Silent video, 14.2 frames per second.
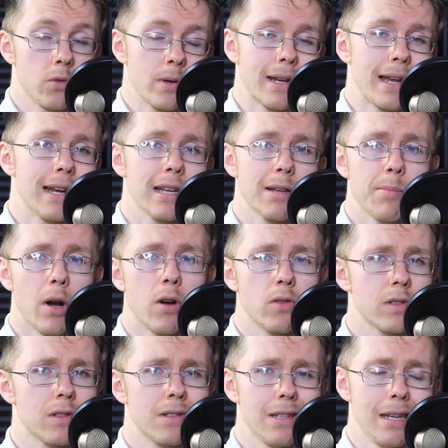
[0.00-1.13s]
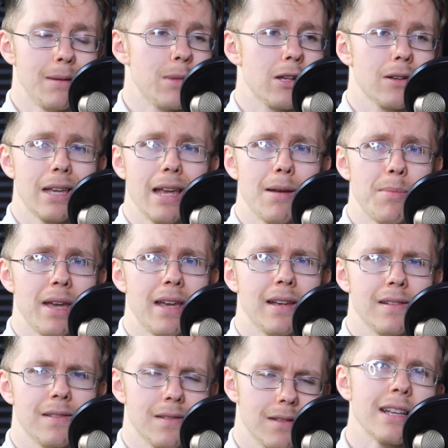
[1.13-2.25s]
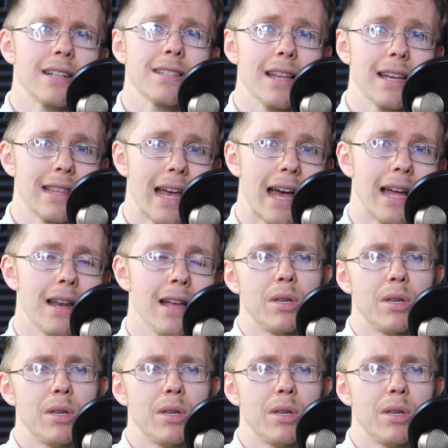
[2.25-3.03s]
organic posts, email campaigns, things like that,